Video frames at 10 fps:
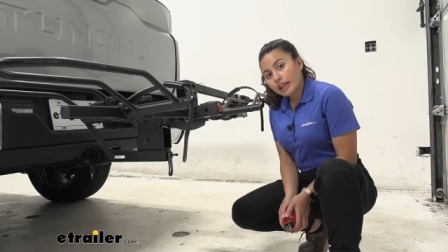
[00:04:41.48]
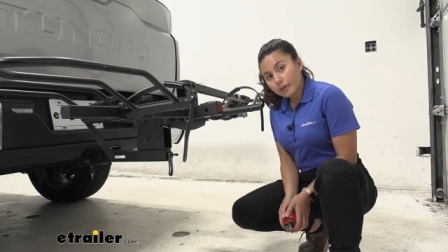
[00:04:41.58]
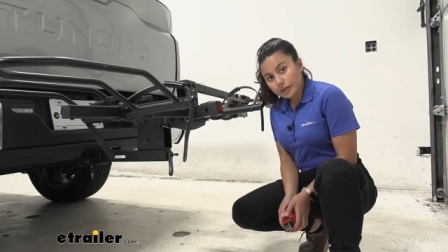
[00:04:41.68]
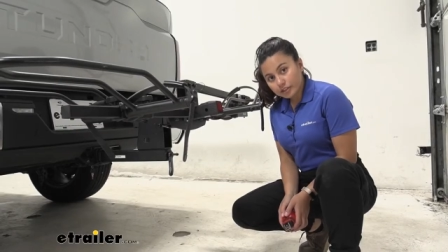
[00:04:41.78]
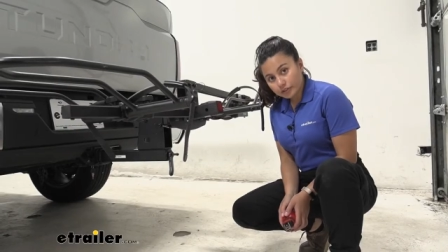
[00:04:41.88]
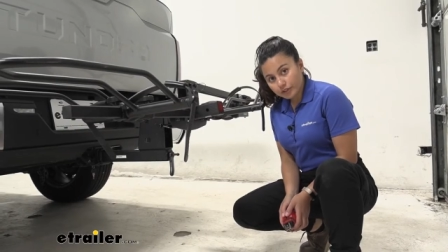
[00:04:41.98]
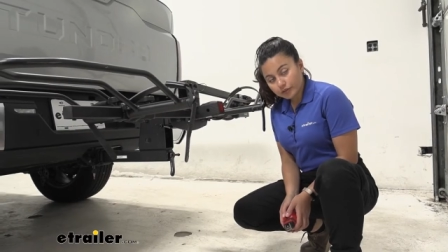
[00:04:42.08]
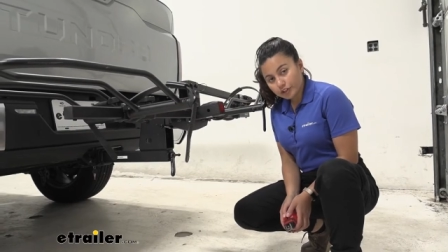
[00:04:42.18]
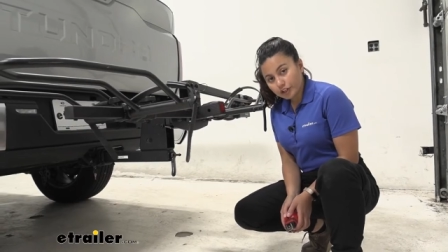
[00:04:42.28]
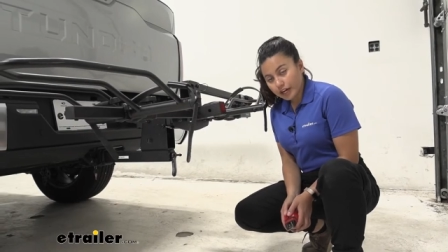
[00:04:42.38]
Now measuring
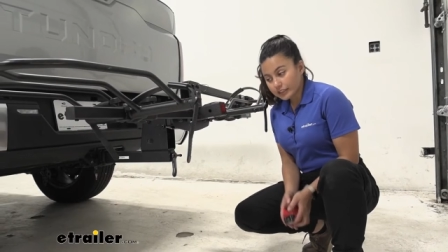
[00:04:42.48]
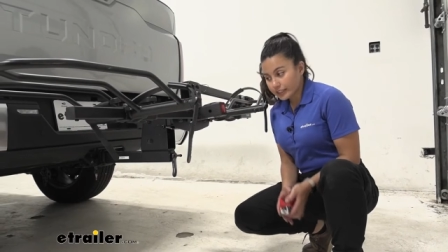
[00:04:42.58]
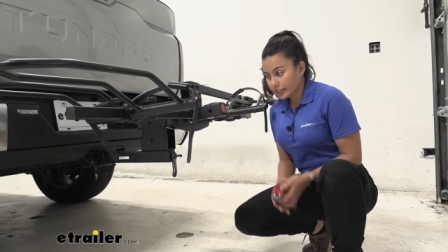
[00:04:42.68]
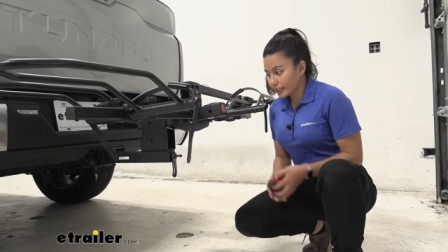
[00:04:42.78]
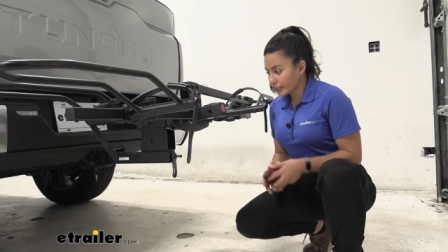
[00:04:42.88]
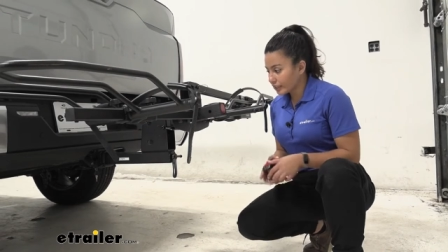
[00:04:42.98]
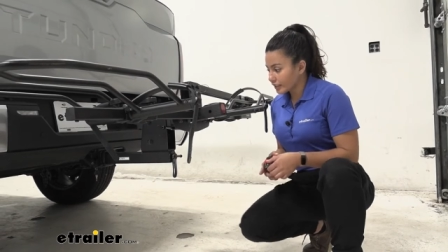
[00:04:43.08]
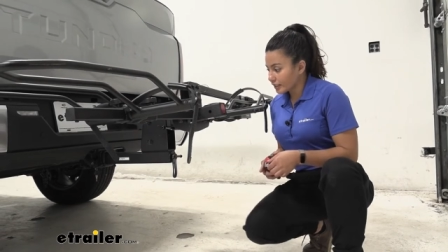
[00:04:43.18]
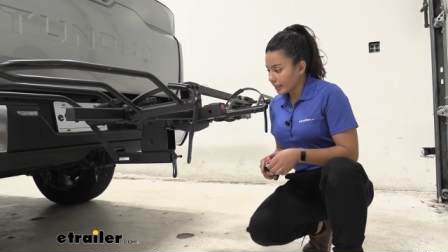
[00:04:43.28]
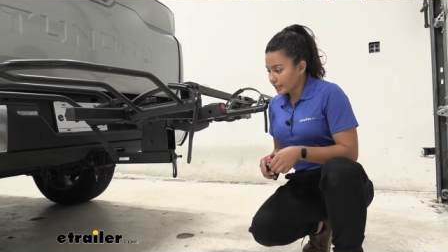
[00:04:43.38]
for ground
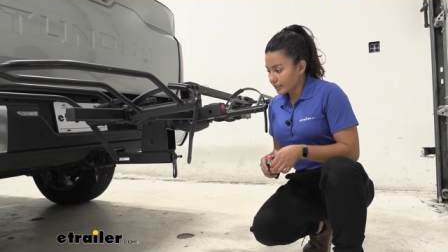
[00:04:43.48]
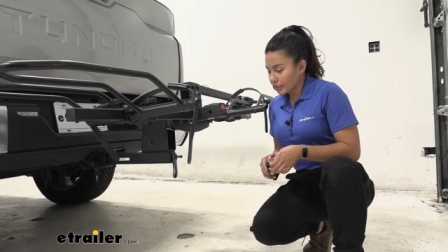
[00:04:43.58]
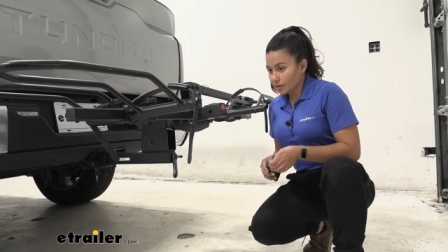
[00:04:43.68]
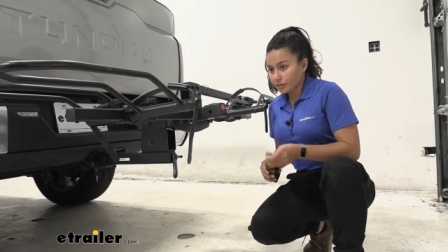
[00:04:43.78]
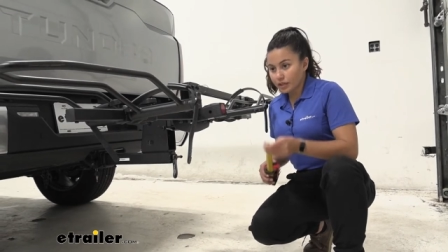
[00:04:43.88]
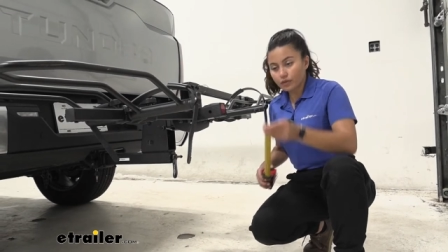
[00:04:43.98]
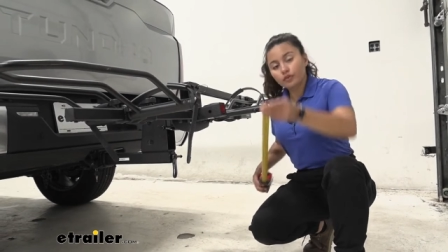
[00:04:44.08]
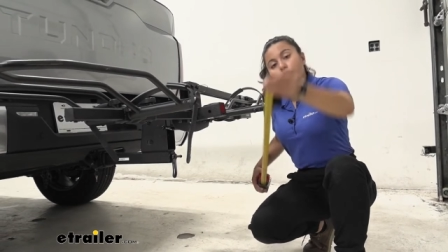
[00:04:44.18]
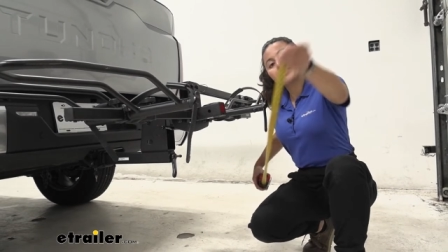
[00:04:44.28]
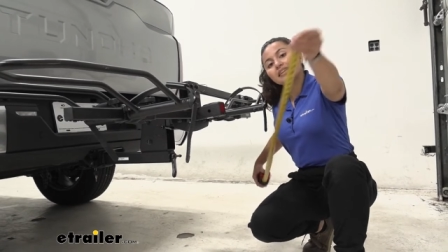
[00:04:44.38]
clearance, that's gonna be
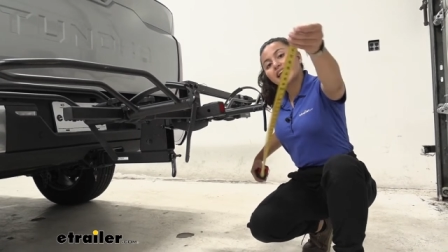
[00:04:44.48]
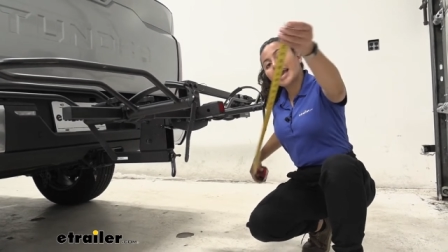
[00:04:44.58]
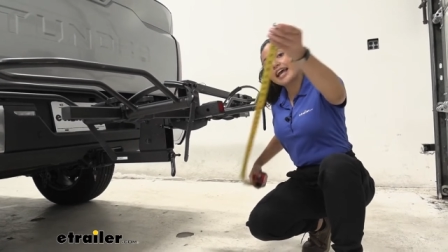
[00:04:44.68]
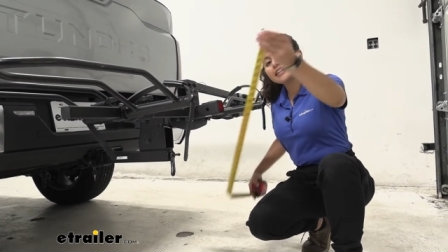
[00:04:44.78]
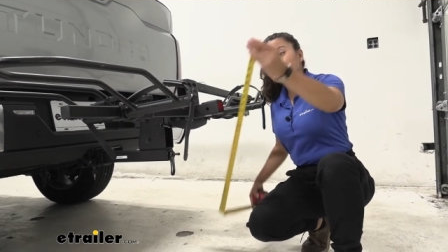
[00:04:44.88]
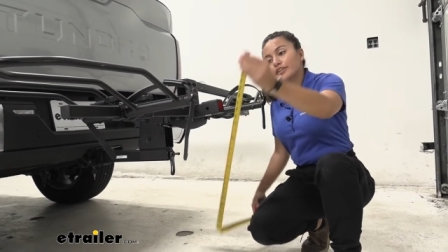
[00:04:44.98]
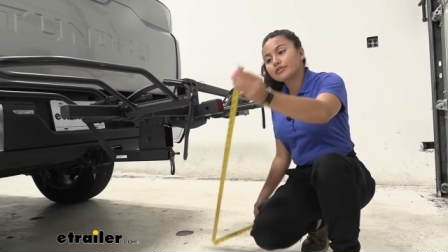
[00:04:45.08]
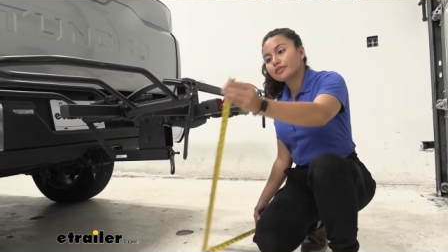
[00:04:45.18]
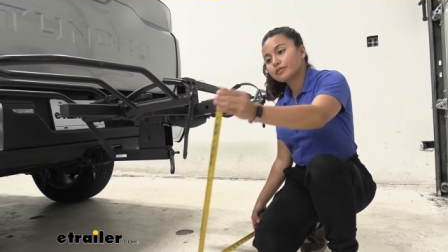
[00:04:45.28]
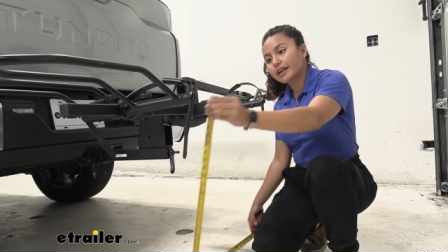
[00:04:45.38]
from the end
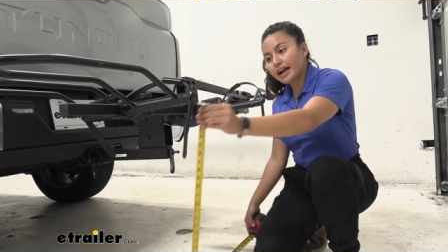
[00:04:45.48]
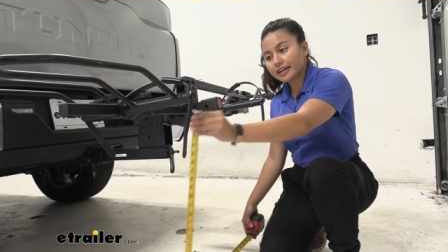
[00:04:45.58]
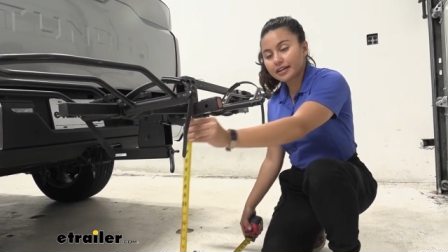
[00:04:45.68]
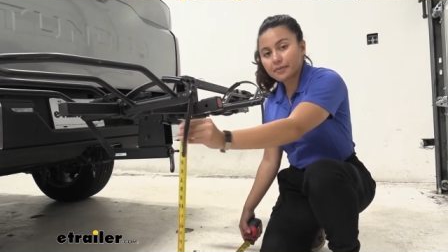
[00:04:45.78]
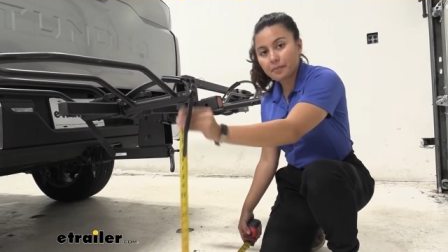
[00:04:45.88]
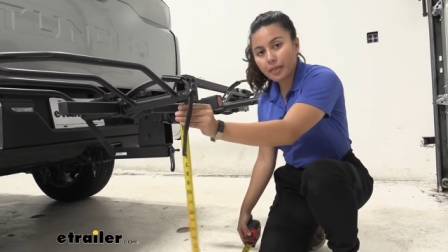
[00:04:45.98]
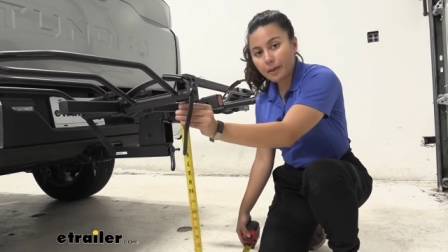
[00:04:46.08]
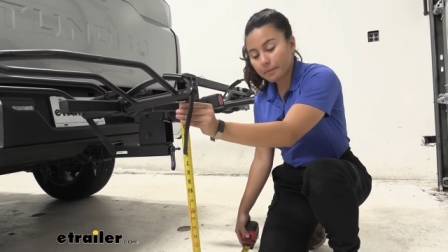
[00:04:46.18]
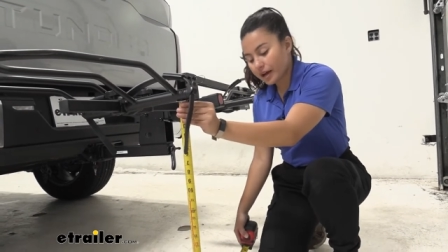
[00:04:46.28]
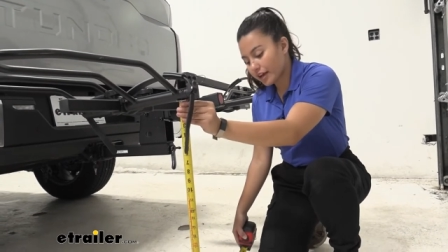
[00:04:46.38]
of the rack
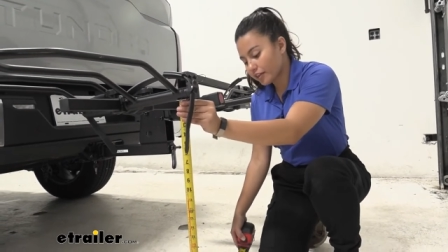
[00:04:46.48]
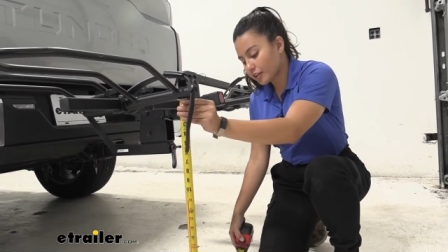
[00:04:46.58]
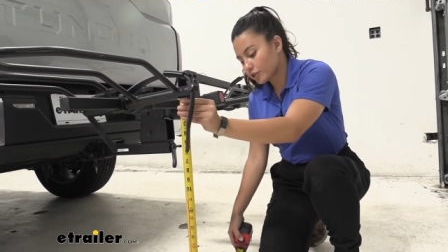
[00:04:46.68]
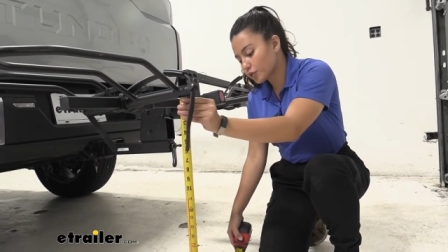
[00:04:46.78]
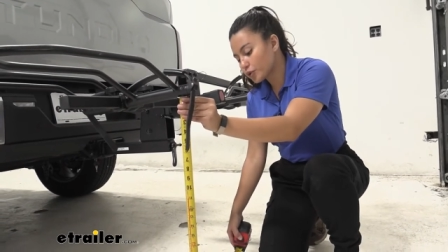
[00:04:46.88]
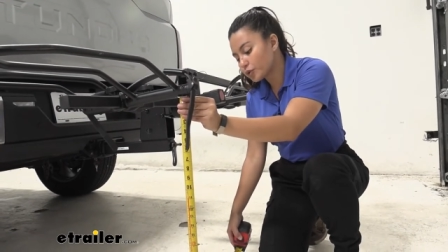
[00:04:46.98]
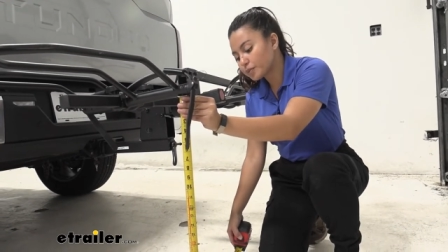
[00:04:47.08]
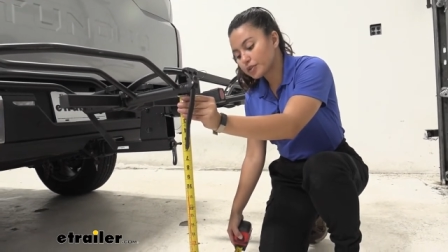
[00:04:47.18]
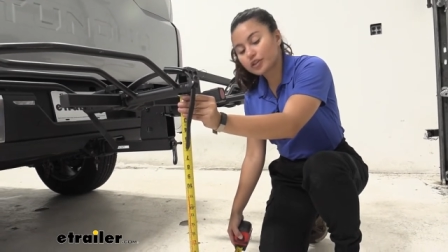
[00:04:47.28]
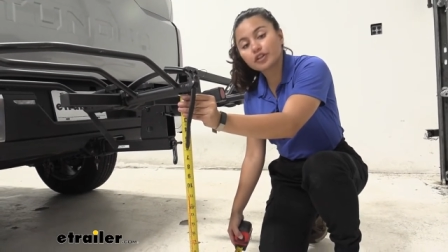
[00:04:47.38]
by this
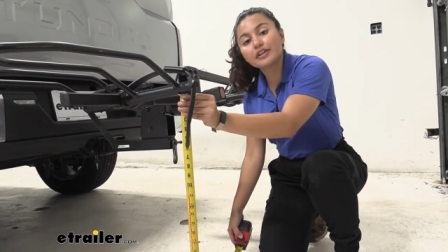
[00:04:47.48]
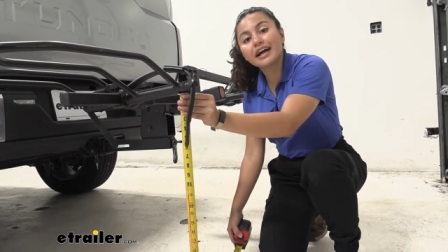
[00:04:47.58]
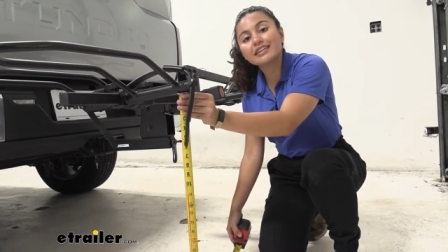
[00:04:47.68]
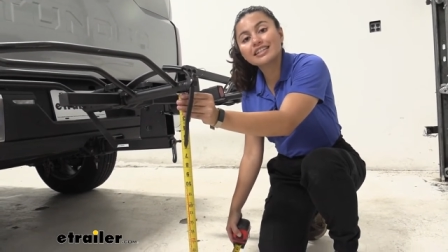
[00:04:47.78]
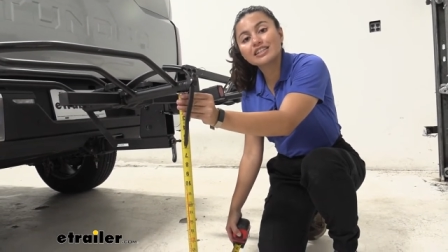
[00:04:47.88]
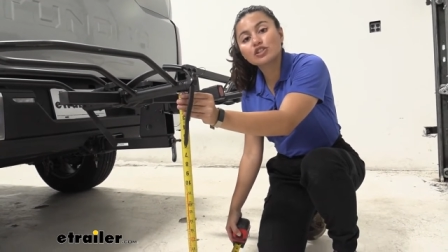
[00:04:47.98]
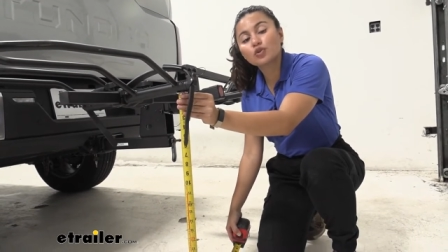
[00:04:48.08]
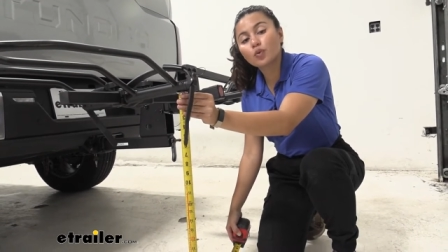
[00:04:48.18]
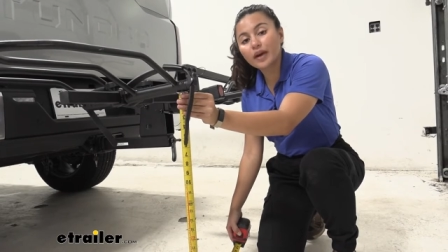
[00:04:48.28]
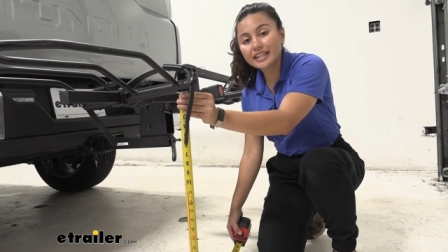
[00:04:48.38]
hoop to the ground, it's
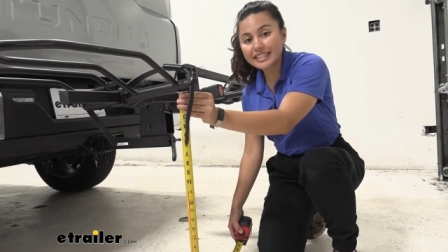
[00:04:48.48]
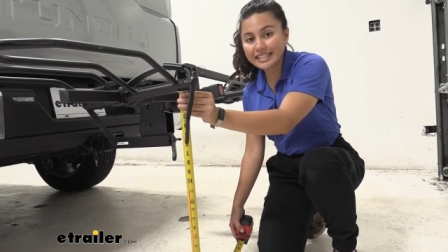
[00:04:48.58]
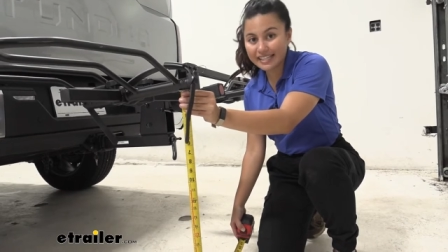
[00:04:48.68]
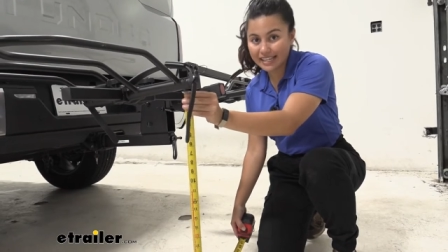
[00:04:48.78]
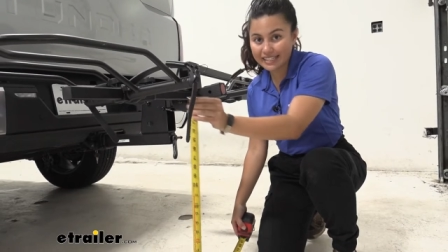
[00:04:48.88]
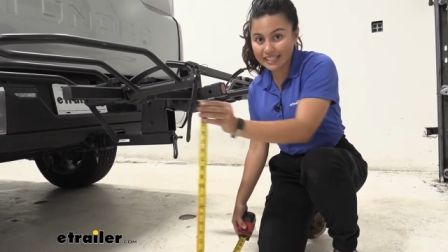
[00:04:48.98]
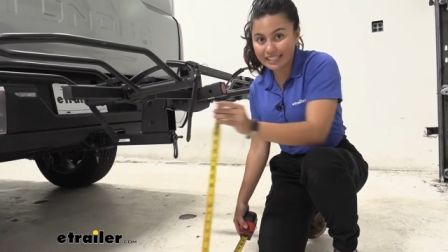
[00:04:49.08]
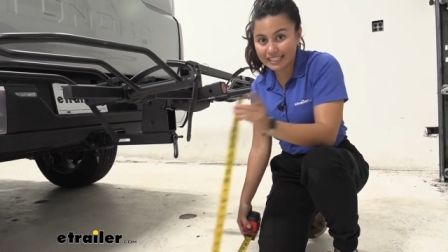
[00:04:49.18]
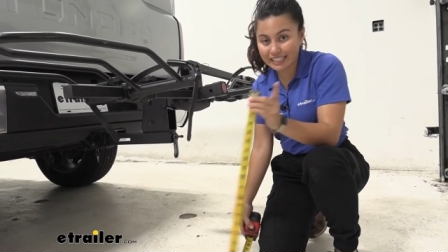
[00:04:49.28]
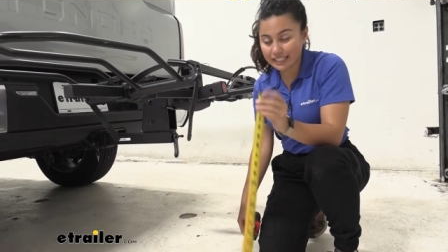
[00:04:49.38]
26
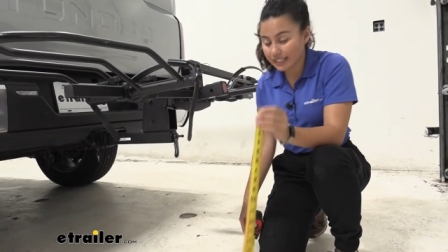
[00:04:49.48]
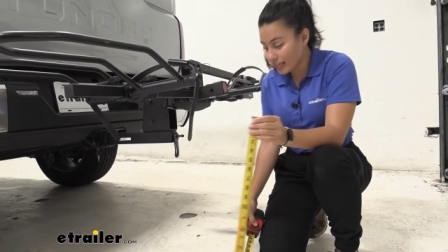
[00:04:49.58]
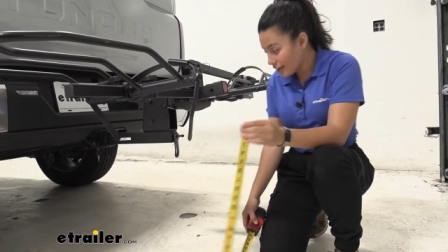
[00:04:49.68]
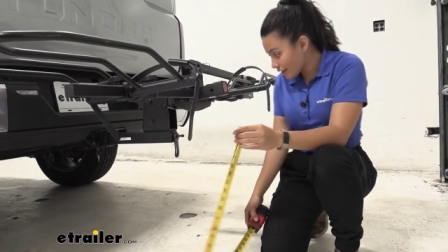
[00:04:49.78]
inches.